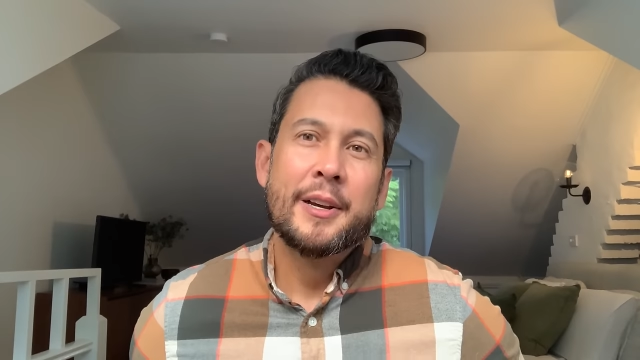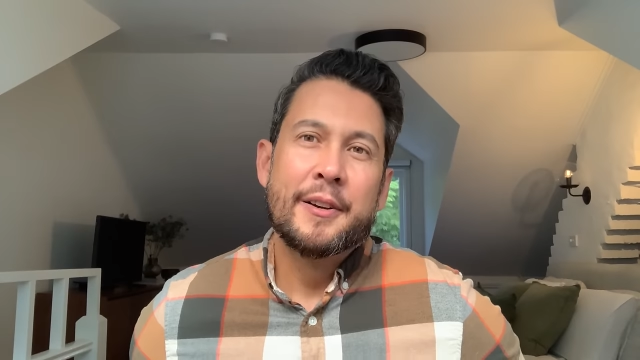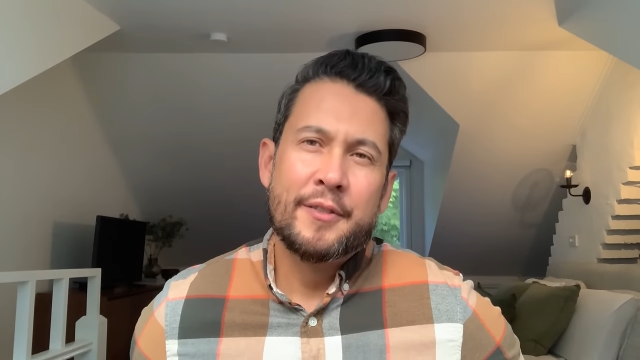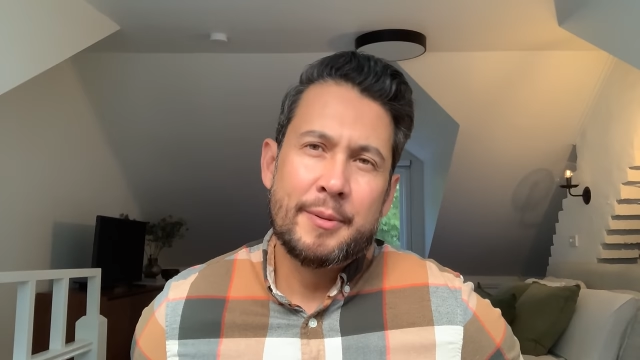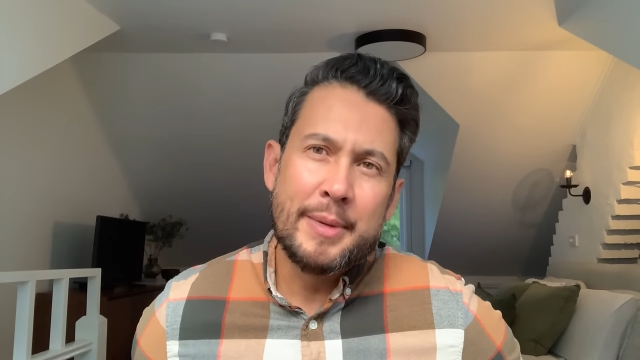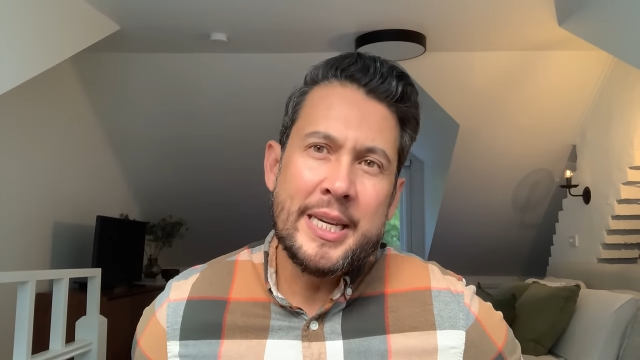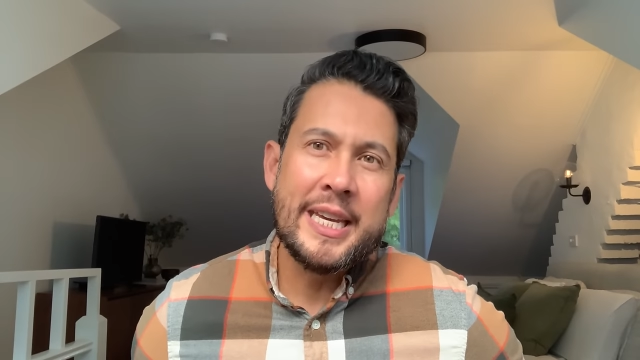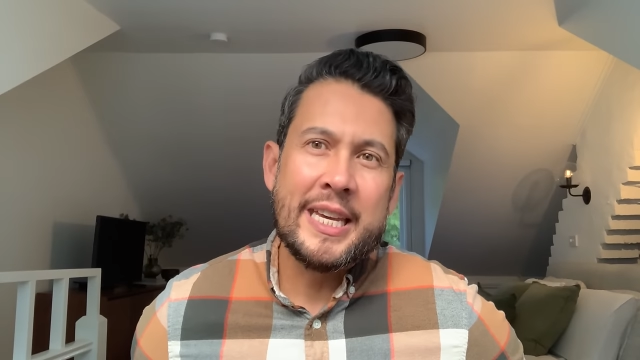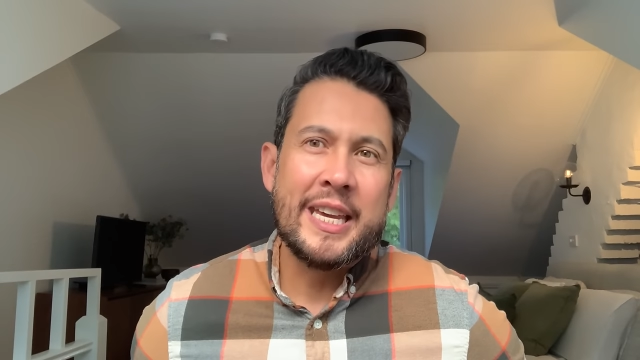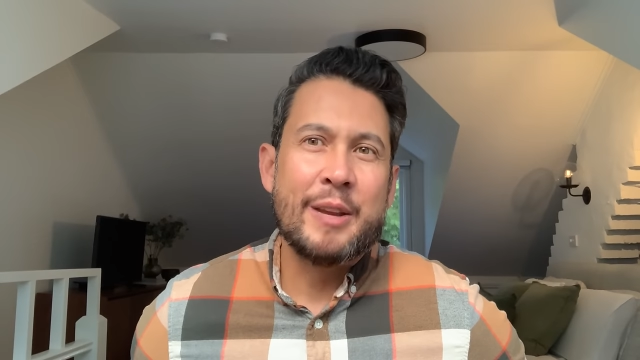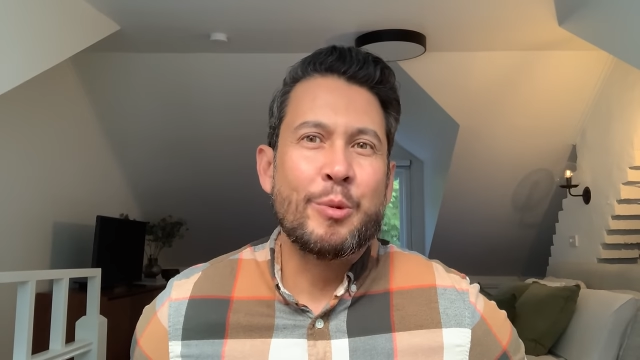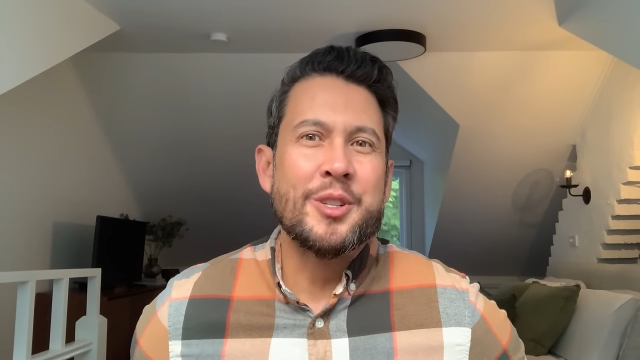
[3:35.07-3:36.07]
For me,
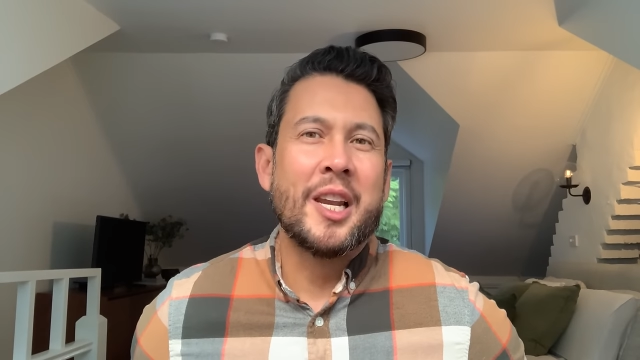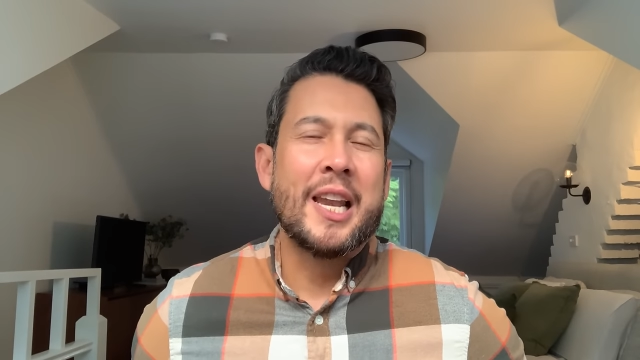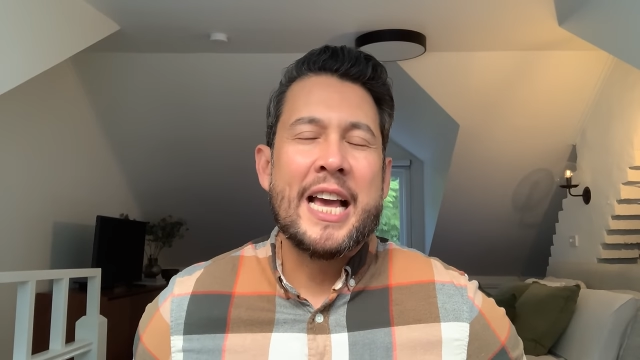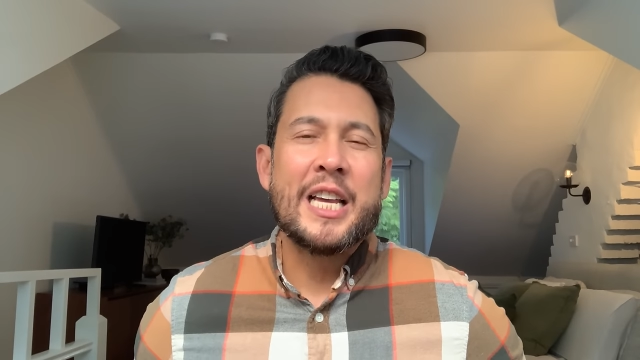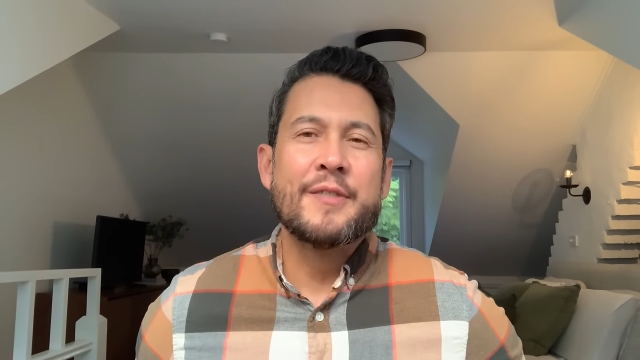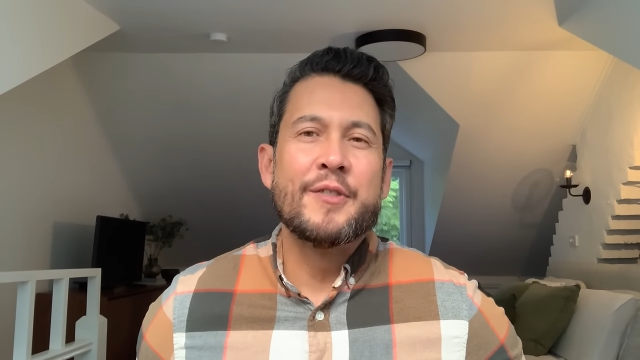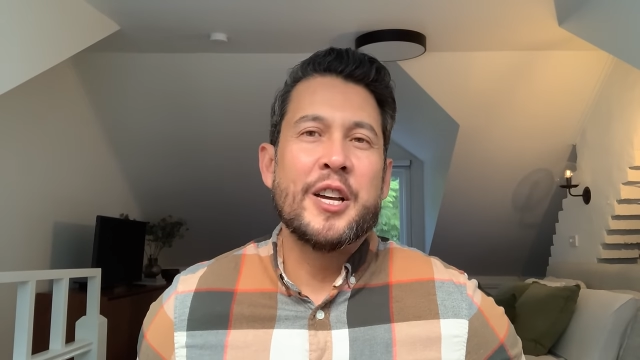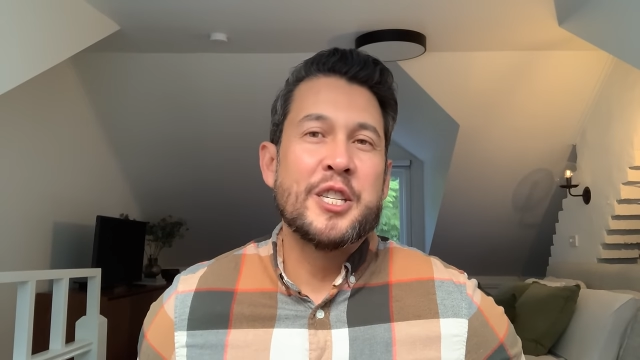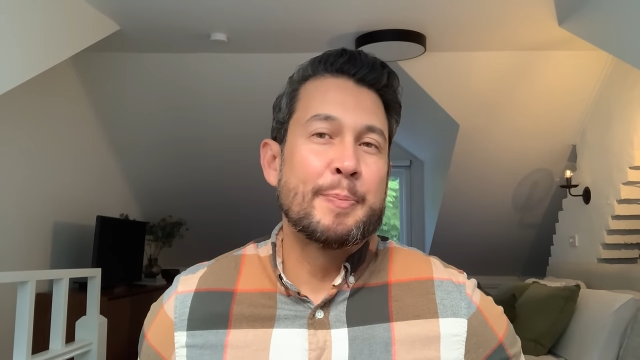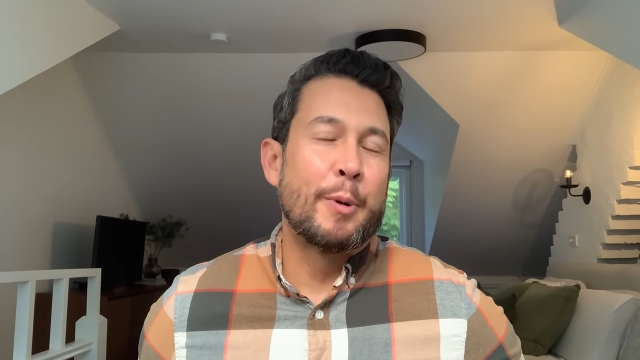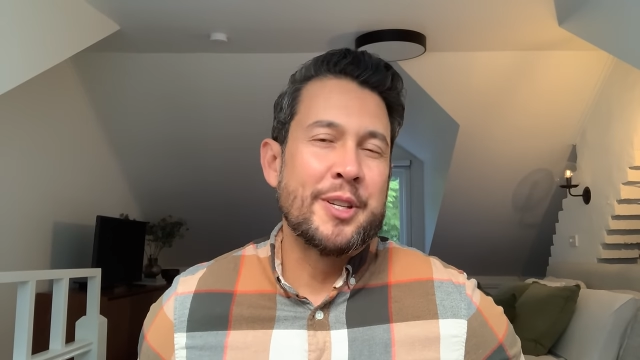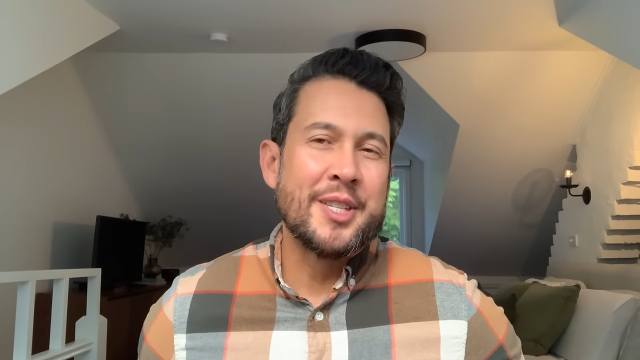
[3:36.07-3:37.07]
it was a lack of a
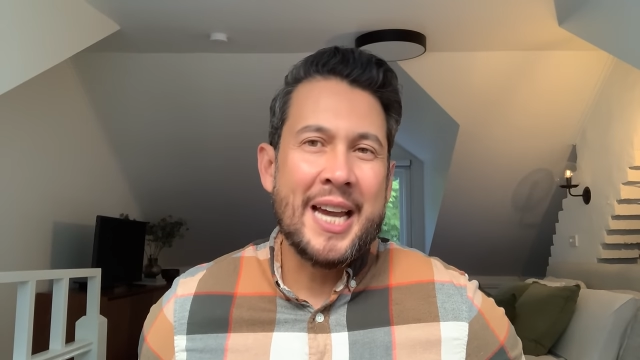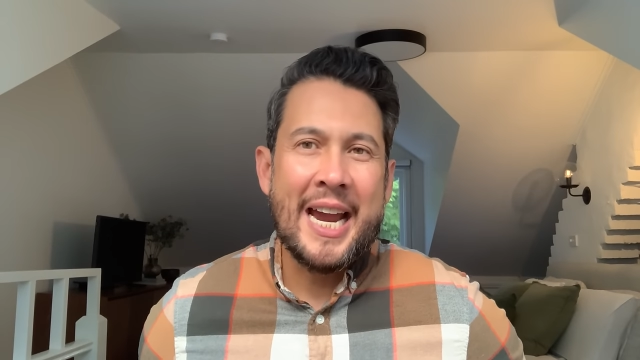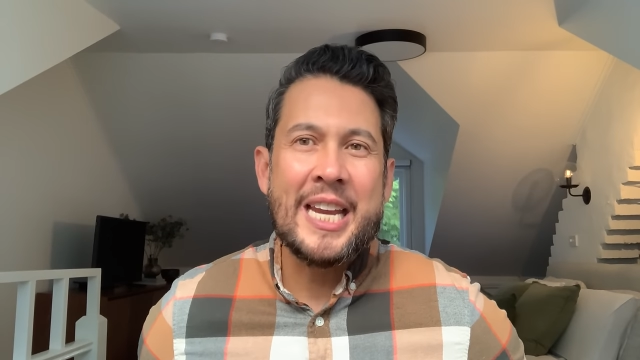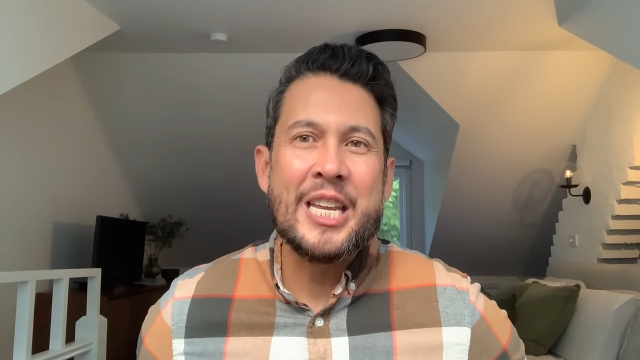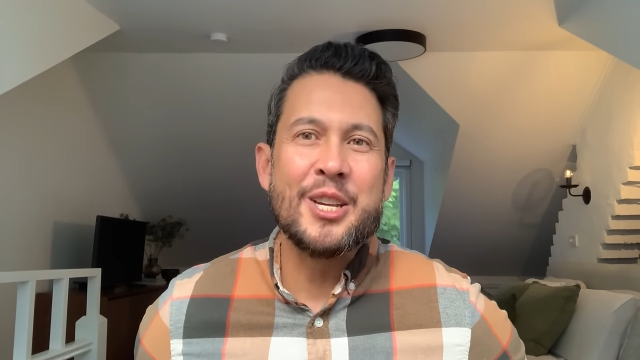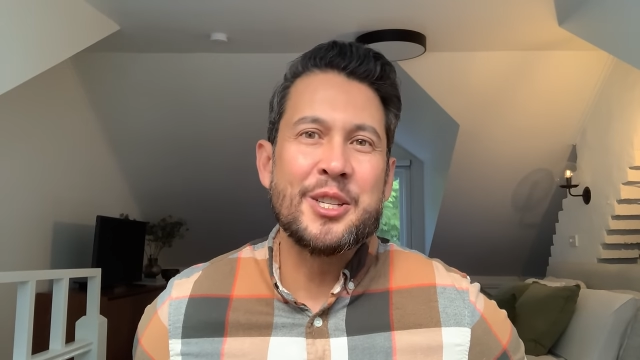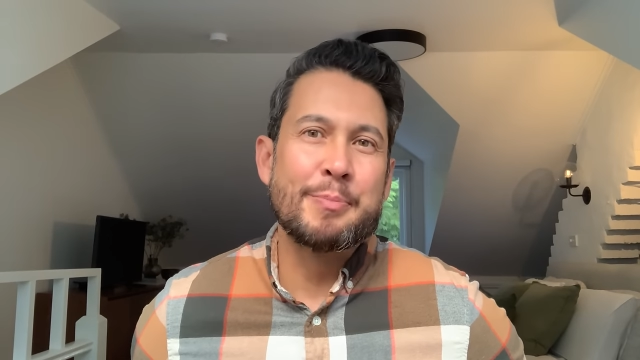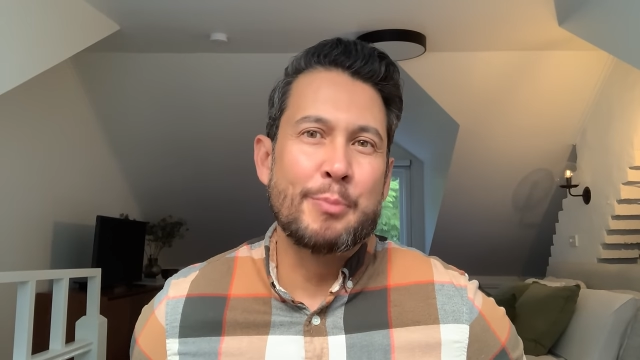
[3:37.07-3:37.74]
spontaneous